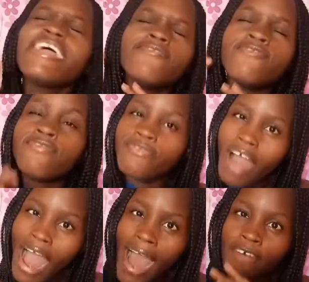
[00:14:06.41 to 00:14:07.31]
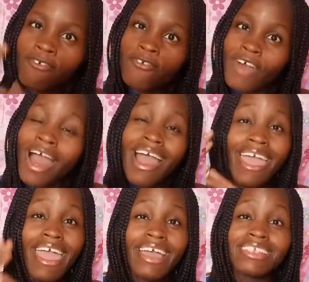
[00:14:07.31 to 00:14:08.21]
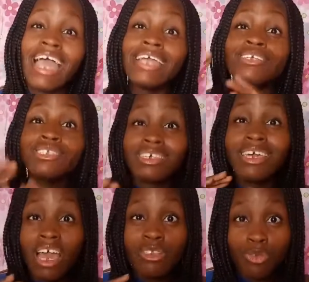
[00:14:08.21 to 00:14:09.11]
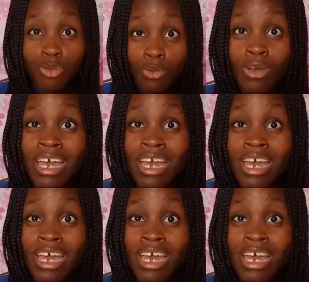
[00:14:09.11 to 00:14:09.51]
a far end I need to get to.